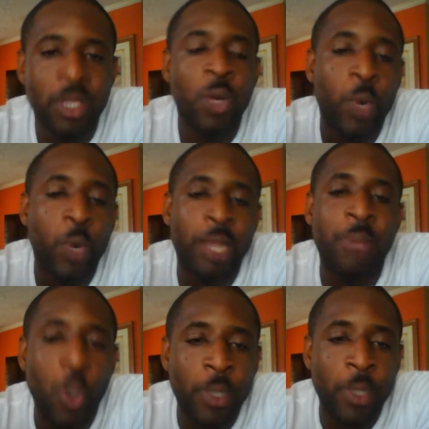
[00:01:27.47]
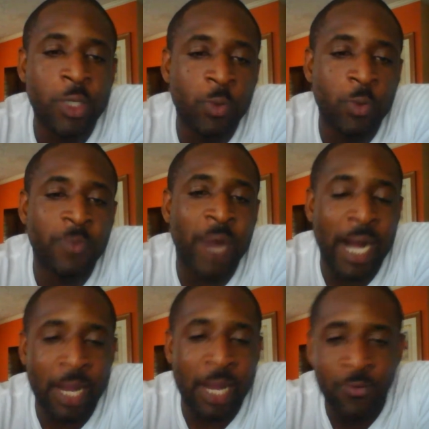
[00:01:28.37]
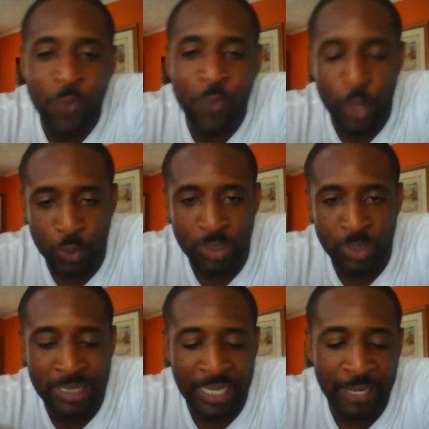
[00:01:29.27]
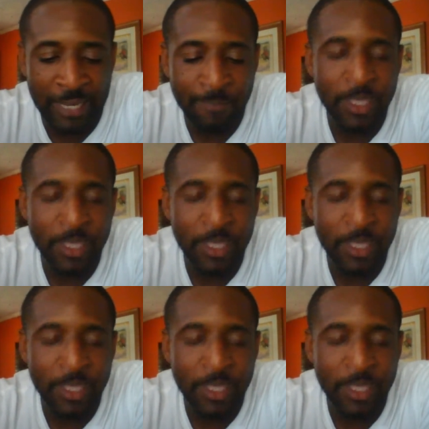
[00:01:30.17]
What I'm going to provide for you today